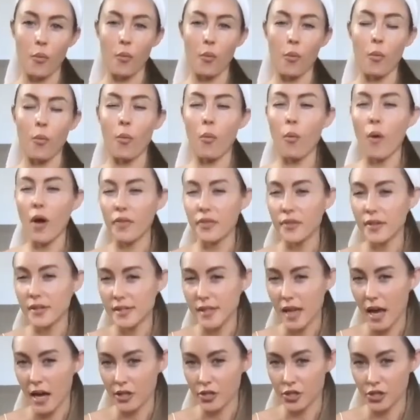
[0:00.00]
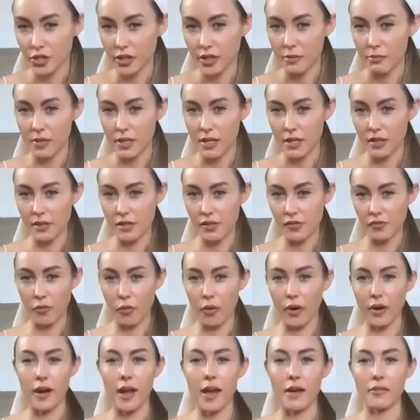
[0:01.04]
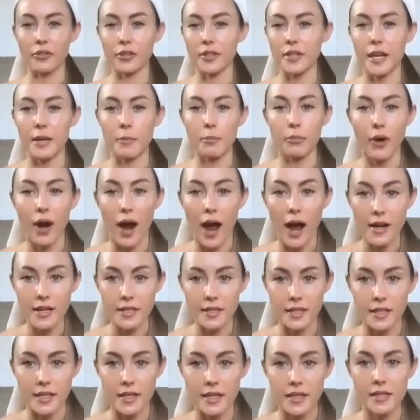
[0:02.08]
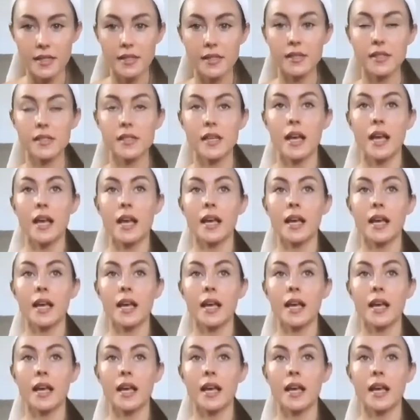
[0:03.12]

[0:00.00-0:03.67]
what this actually means for an everyday practice